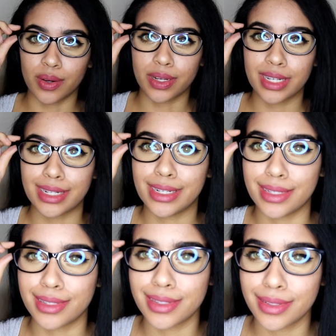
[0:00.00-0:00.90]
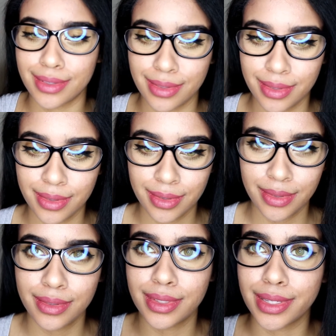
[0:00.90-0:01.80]
goodness.
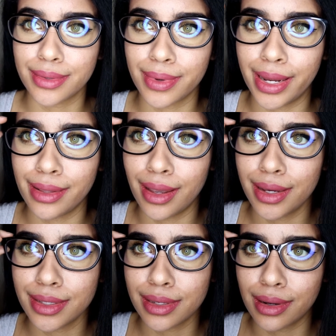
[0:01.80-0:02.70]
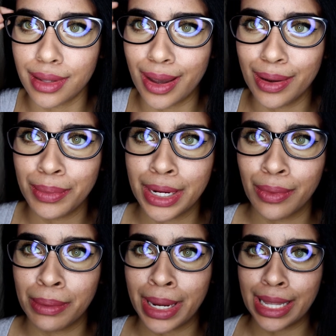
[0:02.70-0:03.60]
This ring light isn't allowing me to wear my